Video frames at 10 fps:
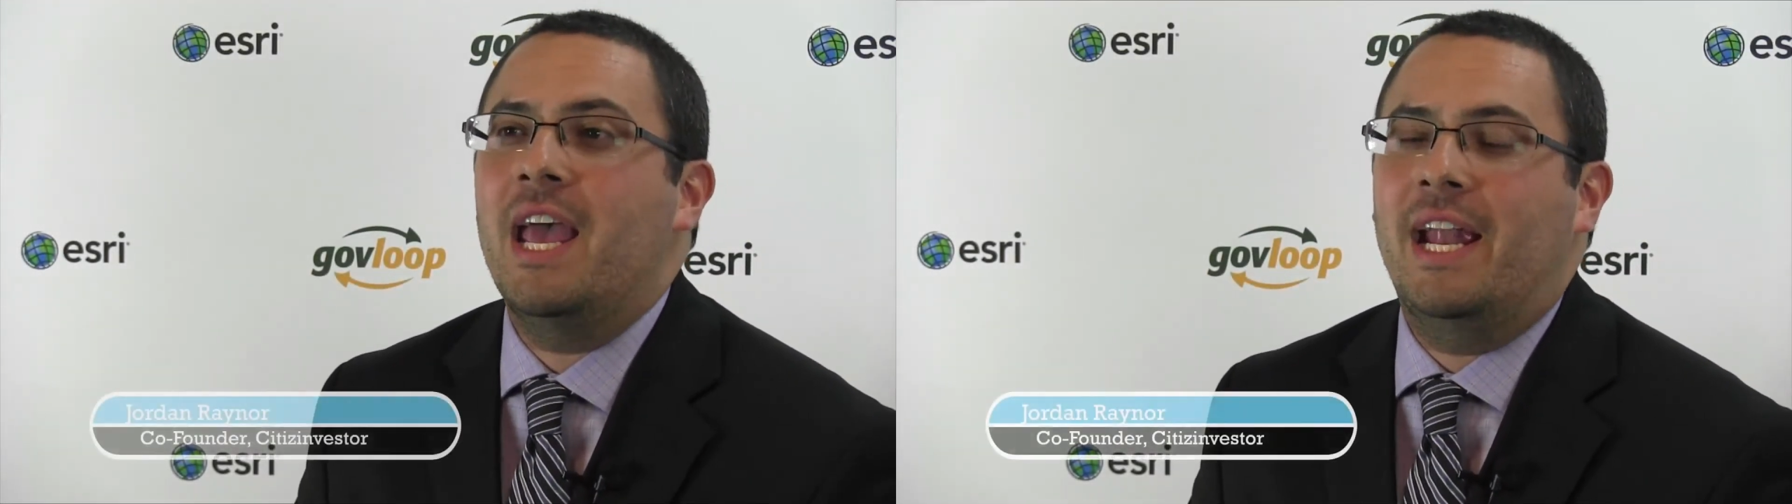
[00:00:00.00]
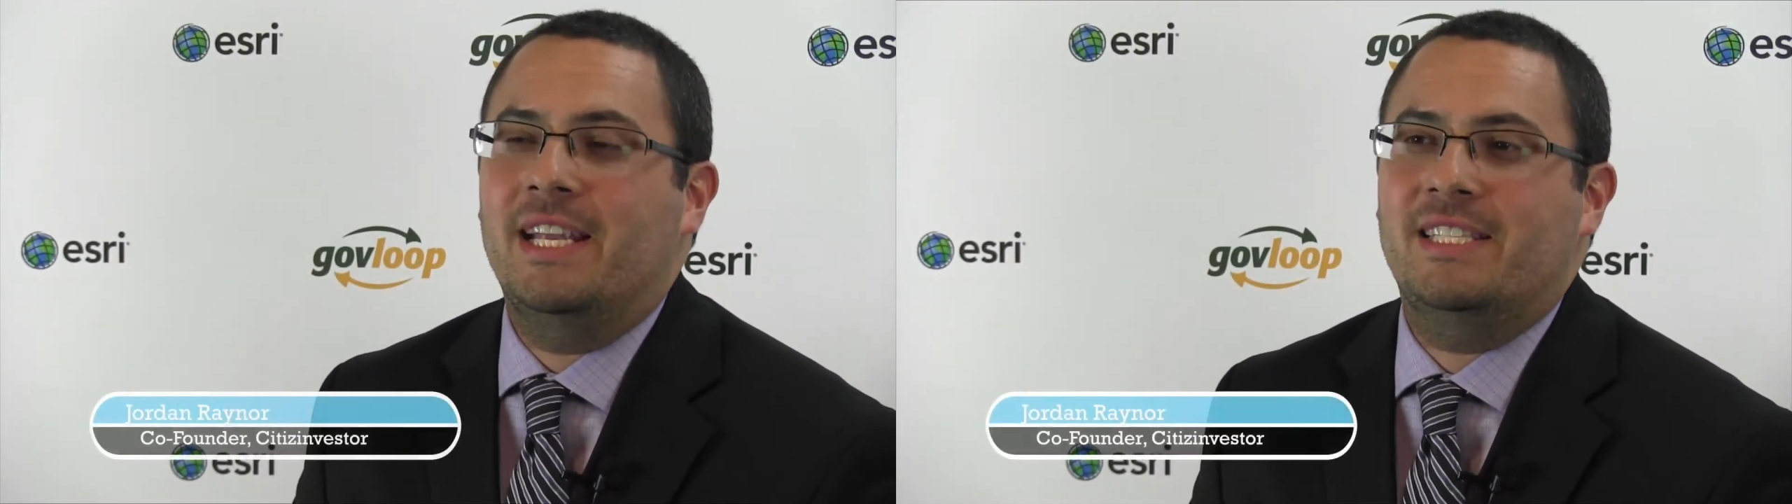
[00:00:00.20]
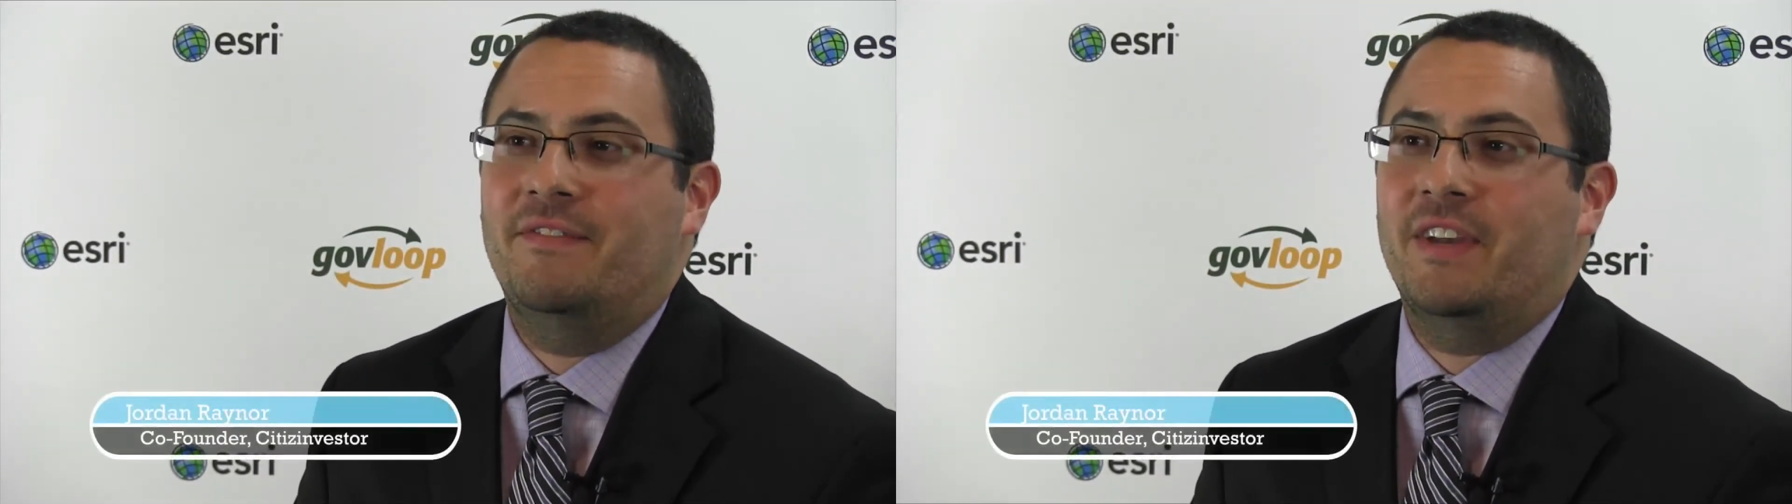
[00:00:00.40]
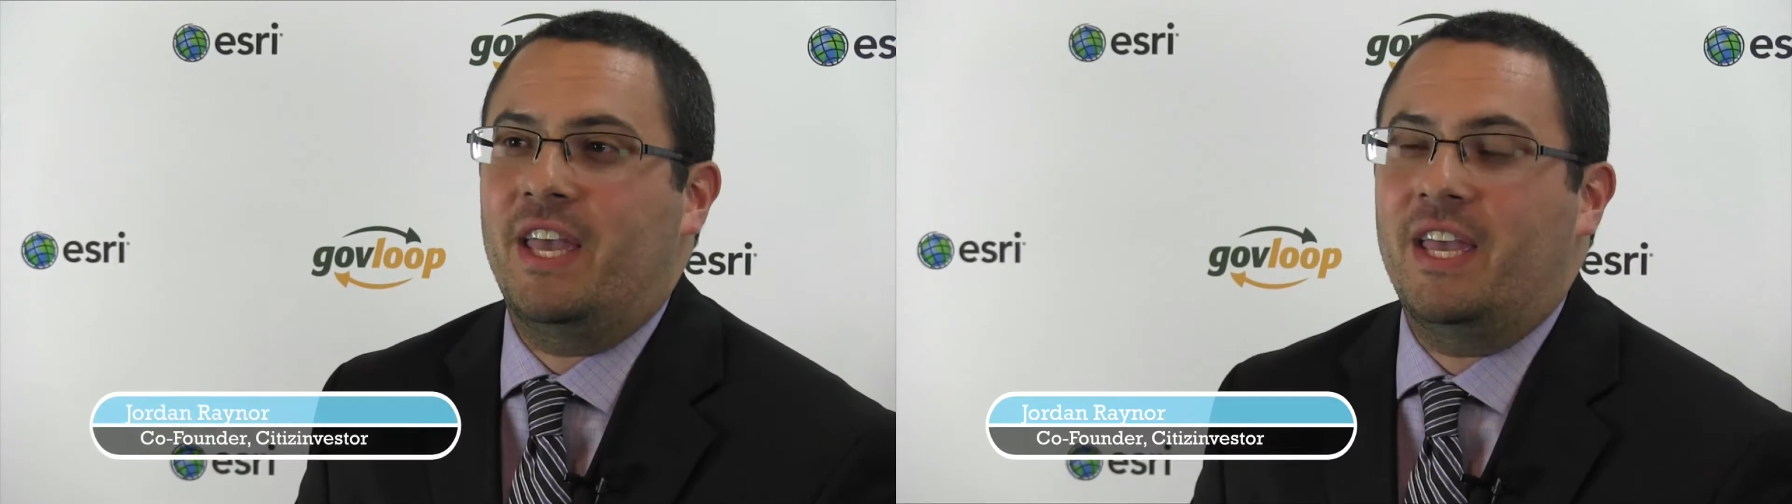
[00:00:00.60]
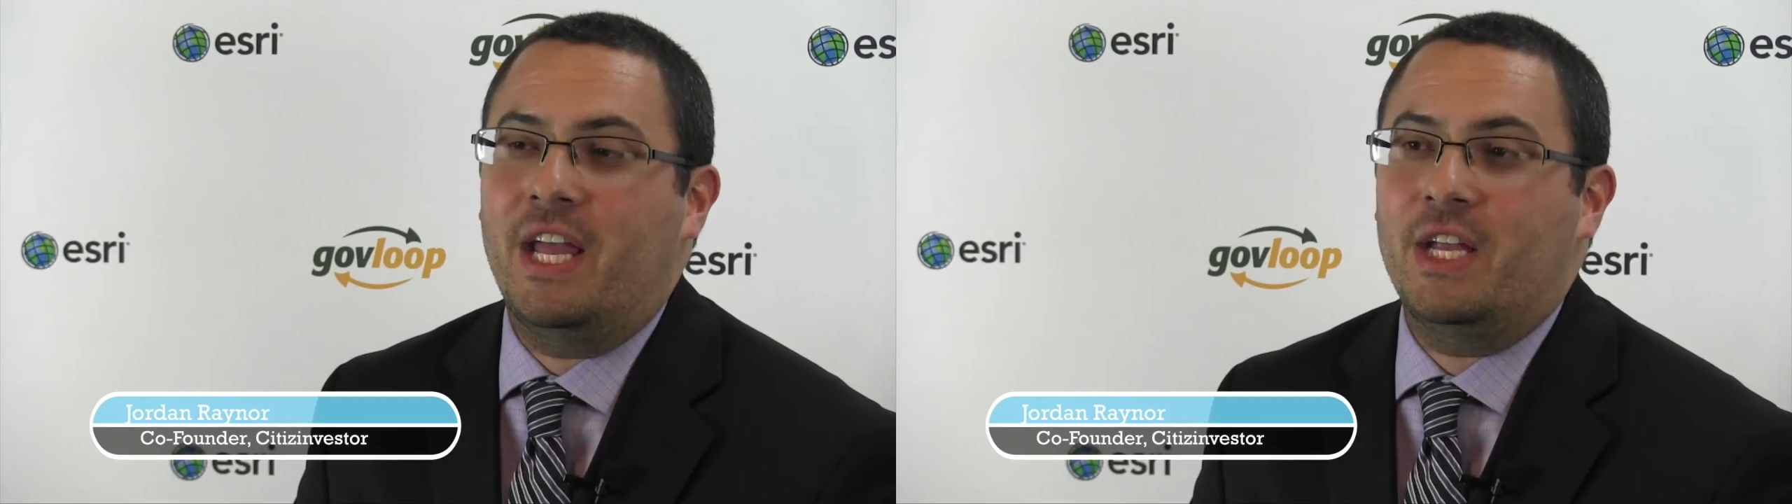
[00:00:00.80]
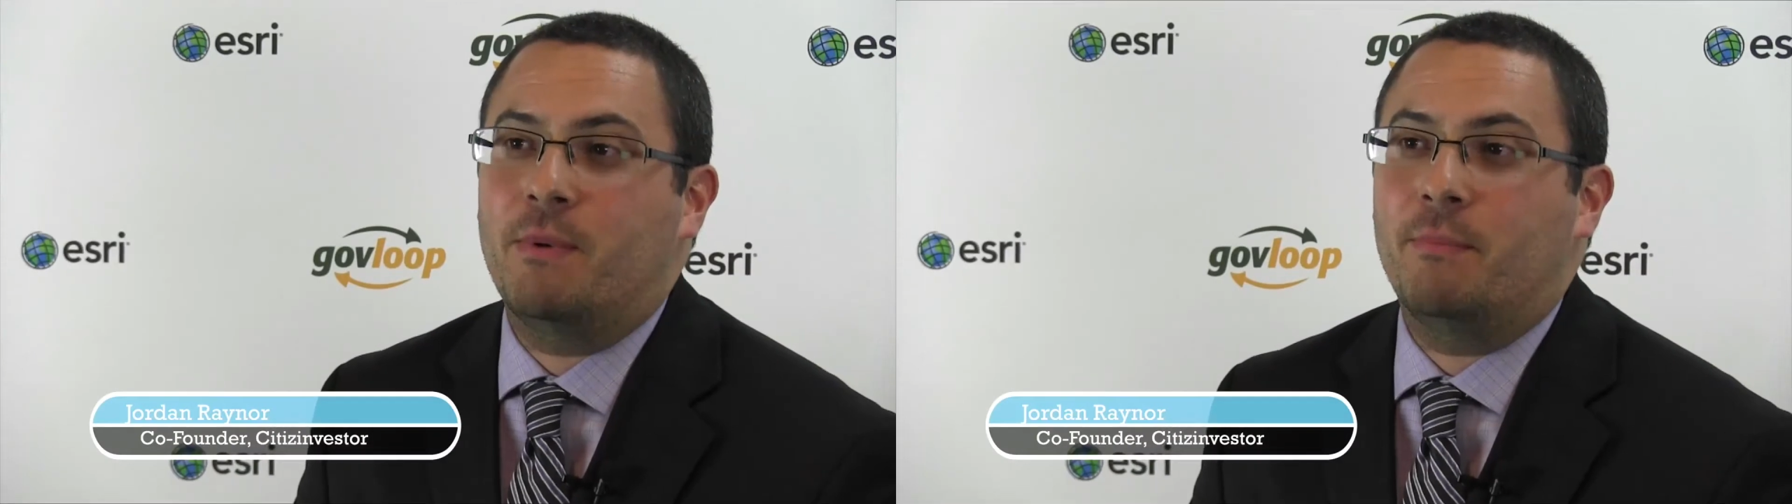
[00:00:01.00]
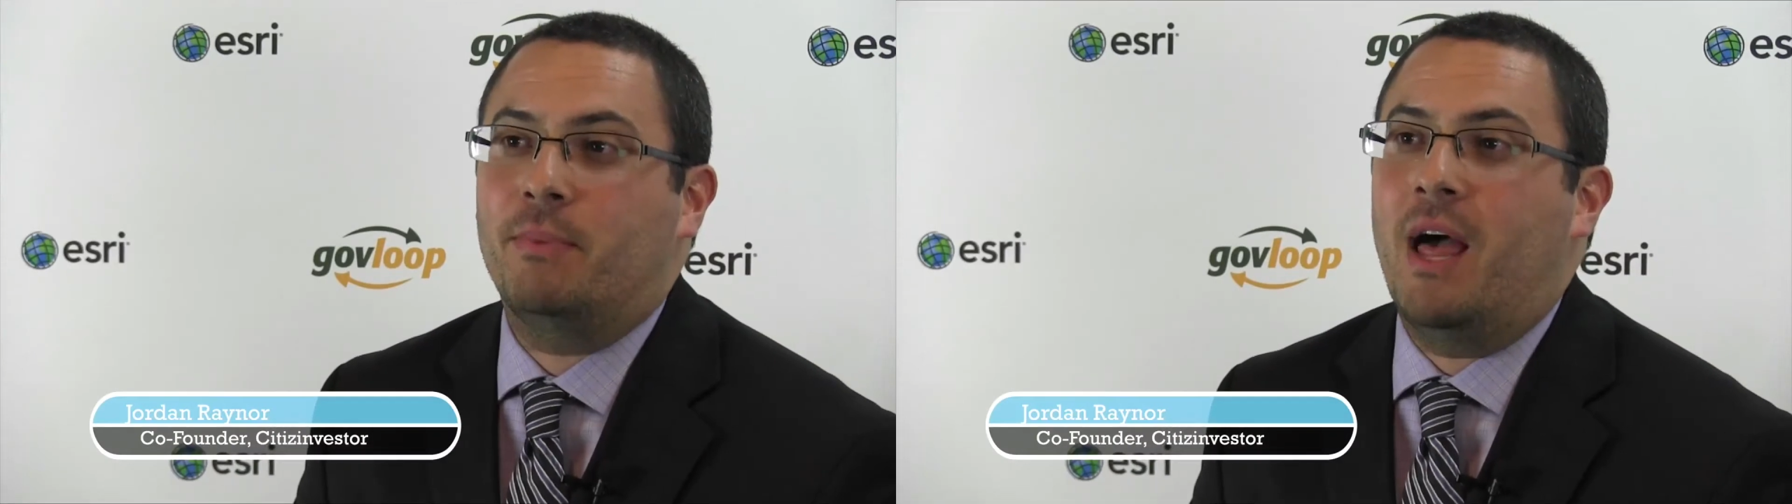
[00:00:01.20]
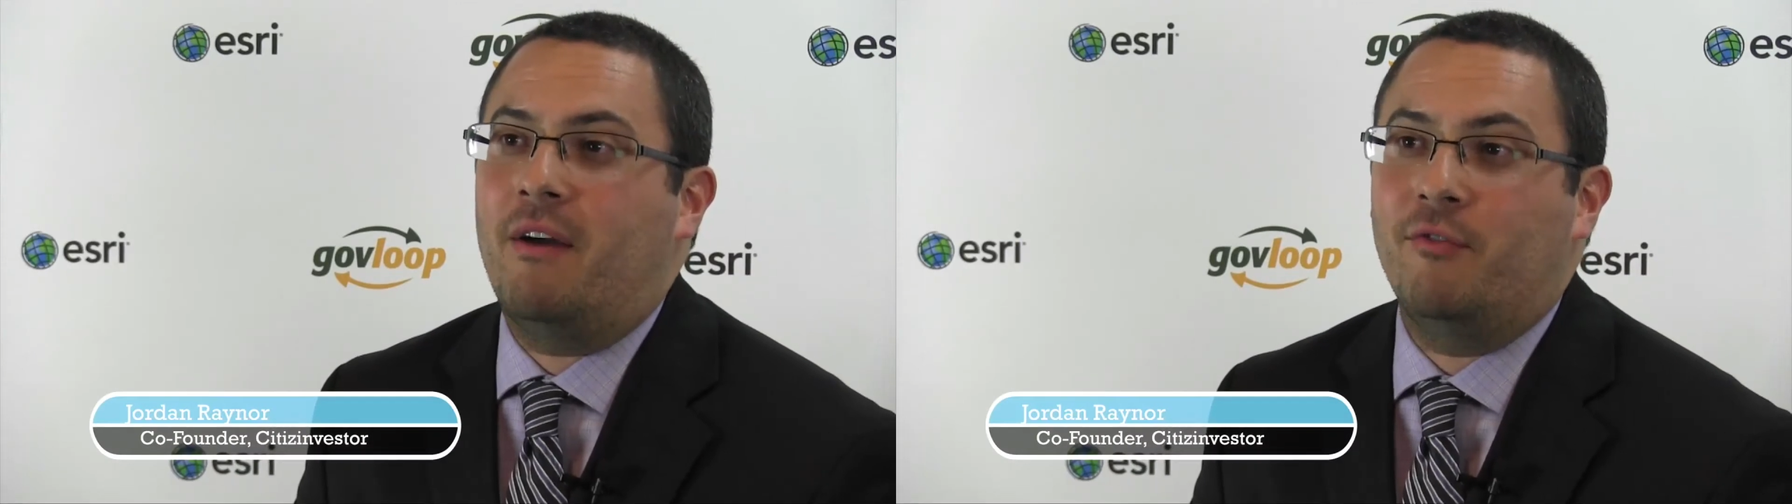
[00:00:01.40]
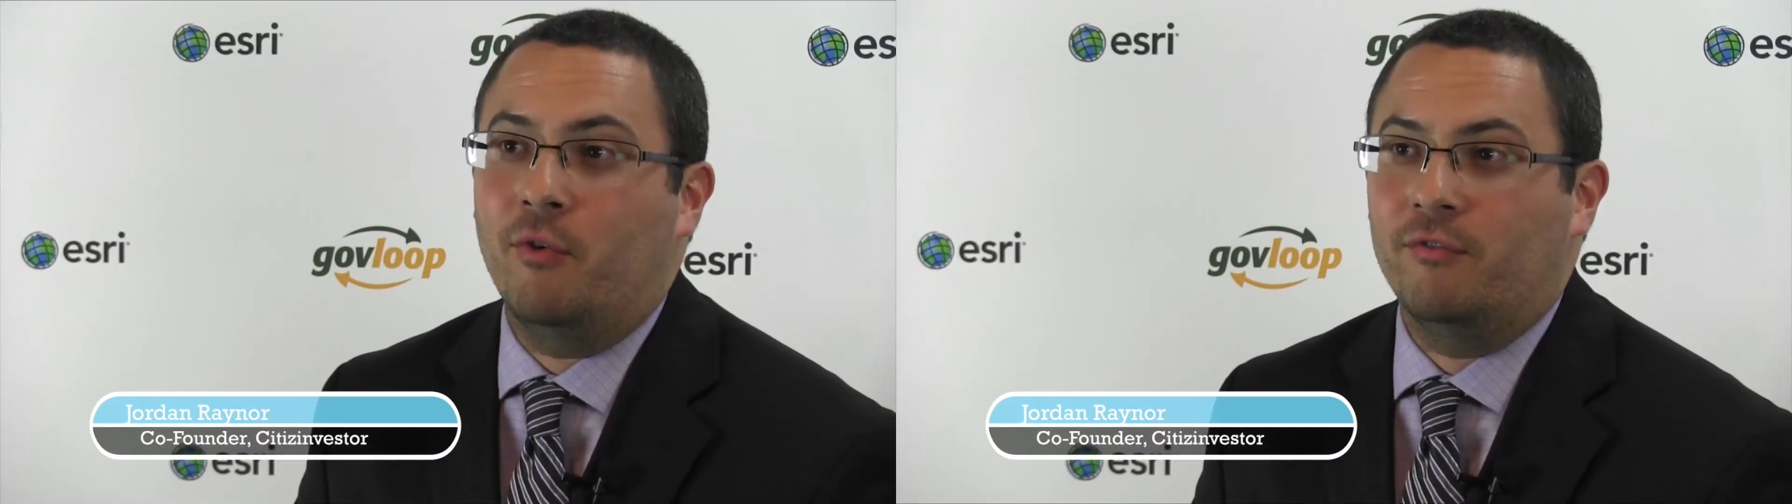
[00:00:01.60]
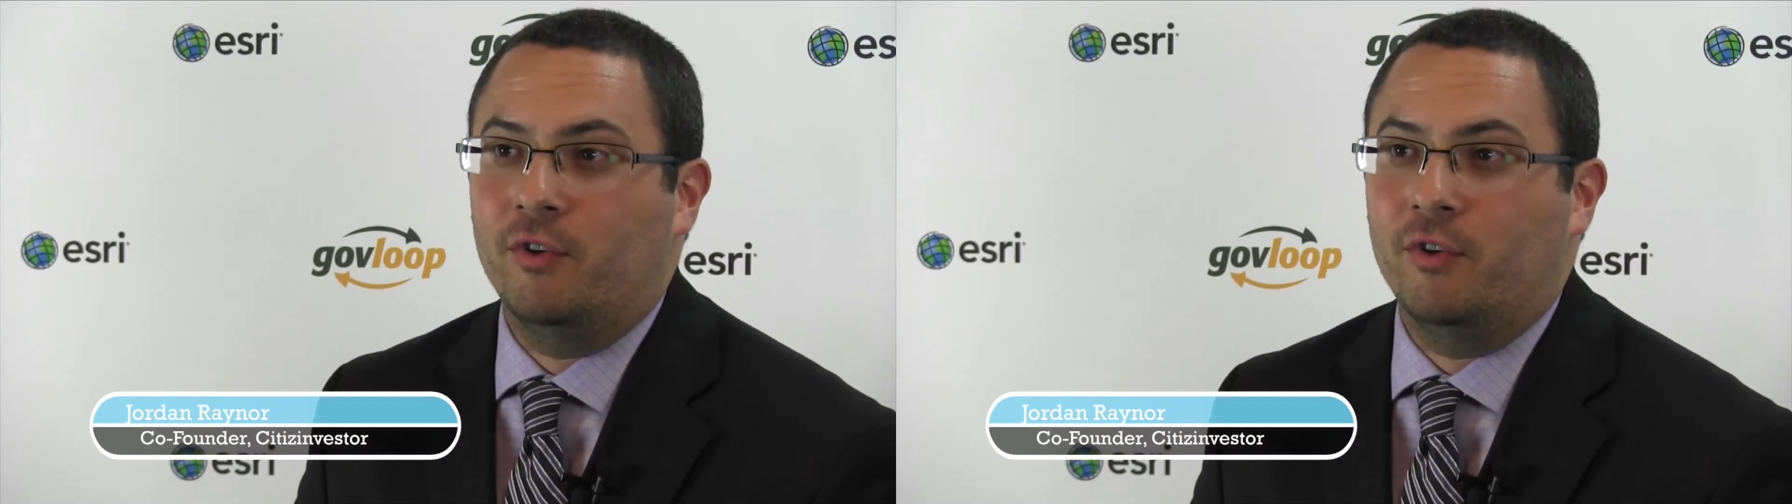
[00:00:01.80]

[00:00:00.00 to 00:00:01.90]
and a civic engagement platform